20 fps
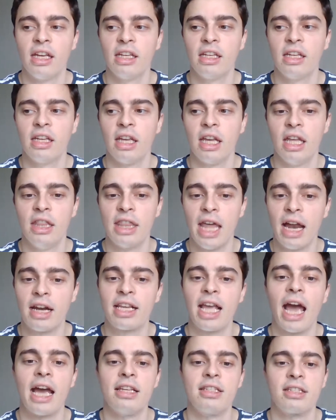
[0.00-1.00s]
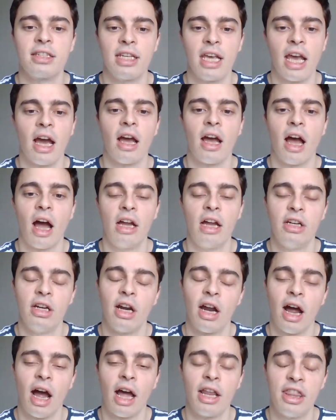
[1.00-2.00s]
In that case, yeah,
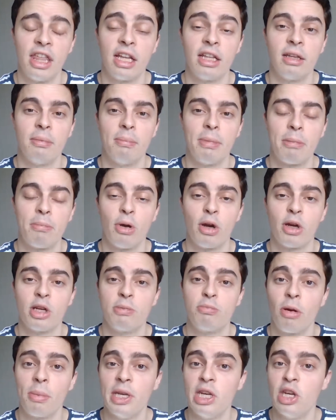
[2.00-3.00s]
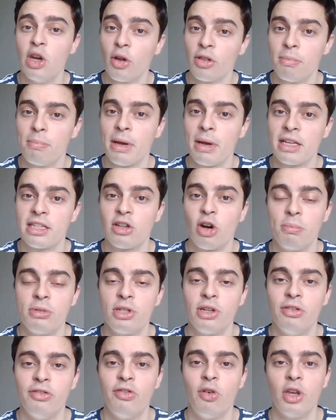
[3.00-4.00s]
I think that BetBurger is probably not the best
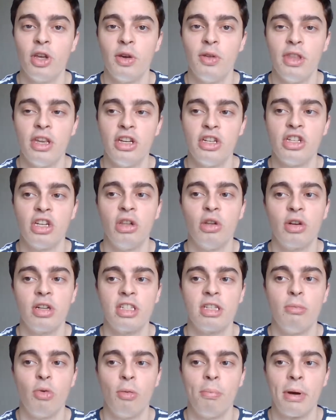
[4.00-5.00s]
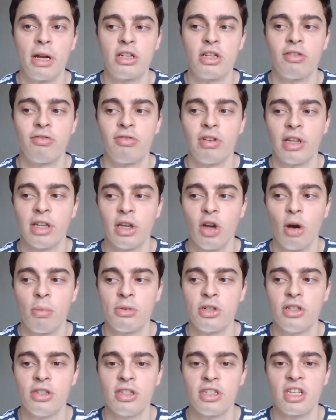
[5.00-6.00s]
option for you, and that you should look at some more budget-friendly
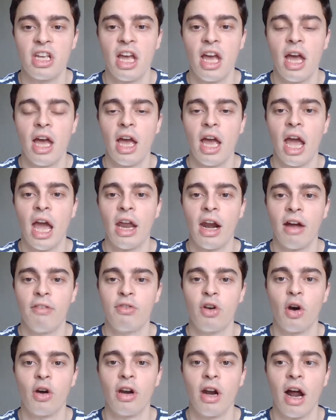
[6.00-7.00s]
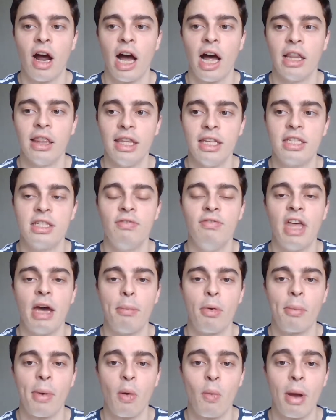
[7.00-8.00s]
options. And I've got a list of them
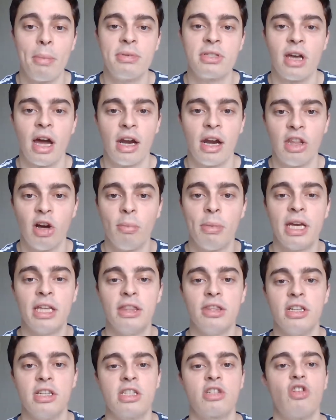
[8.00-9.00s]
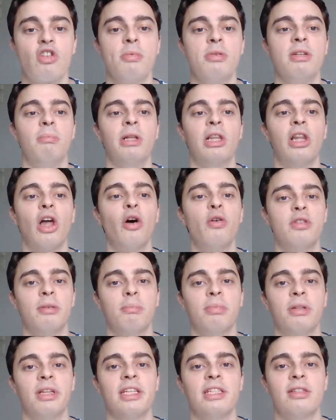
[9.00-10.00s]
on my website, and they'll be in the description below, so
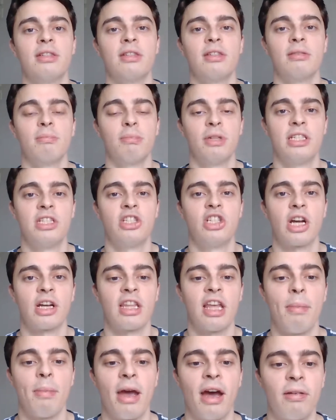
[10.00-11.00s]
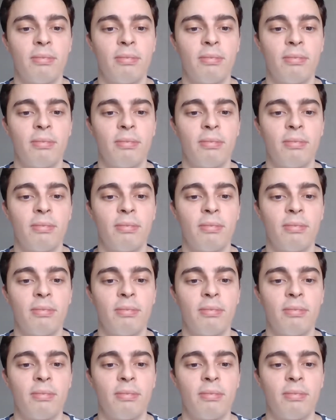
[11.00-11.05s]
please check them out.